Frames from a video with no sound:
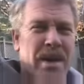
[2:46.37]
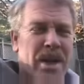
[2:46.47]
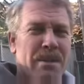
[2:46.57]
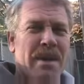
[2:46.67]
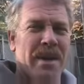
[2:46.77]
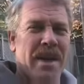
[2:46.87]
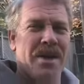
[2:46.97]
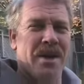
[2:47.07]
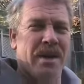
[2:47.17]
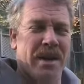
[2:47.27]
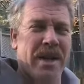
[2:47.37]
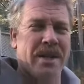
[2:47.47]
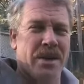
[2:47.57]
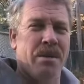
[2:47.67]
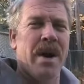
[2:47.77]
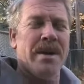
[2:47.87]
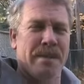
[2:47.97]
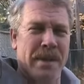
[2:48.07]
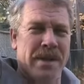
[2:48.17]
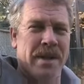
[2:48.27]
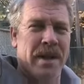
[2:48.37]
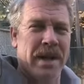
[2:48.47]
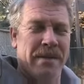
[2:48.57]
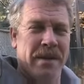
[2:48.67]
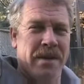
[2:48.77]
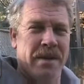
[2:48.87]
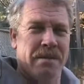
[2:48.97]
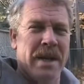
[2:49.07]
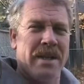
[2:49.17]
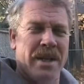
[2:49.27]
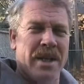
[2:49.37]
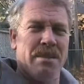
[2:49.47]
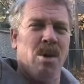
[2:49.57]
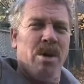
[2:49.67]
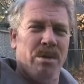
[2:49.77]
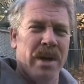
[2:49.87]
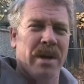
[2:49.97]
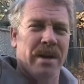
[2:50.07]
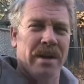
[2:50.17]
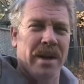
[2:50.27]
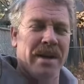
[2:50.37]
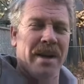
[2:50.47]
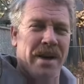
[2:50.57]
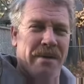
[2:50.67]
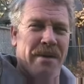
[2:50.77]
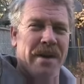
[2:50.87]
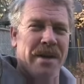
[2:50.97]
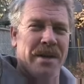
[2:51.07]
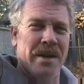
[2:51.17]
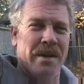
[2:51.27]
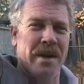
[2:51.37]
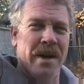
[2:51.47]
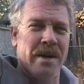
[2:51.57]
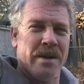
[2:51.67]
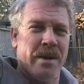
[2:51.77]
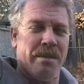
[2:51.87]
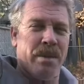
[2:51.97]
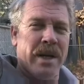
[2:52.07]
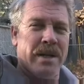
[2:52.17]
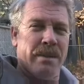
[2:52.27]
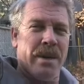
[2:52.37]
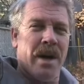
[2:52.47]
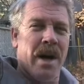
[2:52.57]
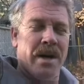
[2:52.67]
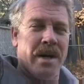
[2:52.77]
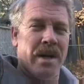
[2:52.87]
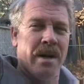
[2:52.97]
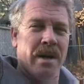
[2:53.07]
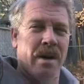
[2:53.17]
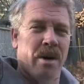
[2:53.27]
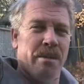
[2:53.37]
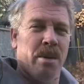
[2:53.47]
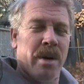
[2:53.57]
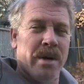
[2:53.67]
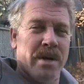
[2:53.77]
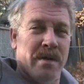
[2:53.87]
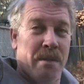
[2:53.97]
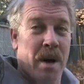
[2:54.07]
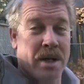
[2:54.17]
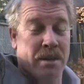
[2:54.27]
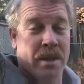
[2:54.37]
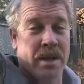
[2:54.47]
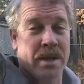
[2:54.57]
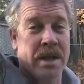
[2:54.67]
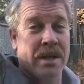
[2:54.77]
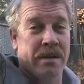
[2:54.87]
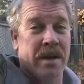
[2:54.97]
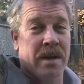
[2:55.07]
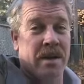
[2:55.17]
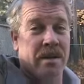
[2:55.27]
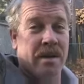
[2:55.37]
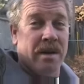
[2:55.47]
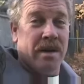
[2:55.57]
Human nature likes randomness in life. It makes things more real and kind of funny too. It sort of breaks the monotony or boringness of possibly a scene in a video.